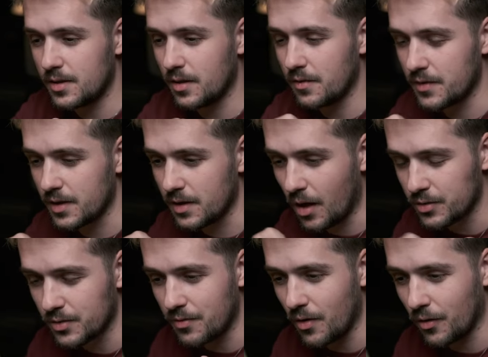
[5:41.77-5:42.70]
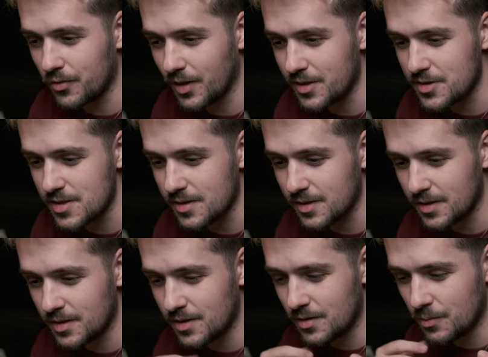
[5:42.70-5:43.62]
of the autofocus engine
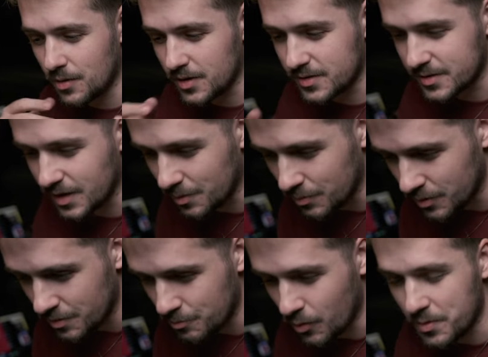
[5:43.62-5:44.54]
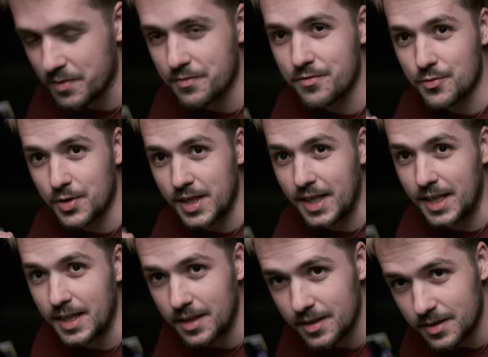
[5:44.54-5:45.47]
were still moving
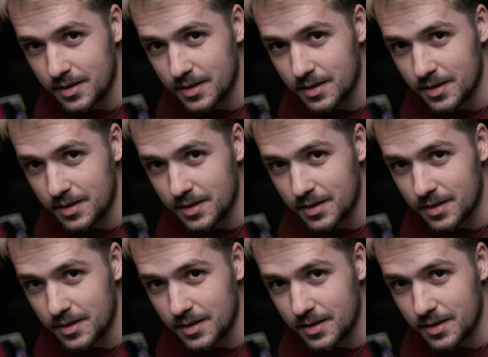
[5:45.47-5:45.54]
freely,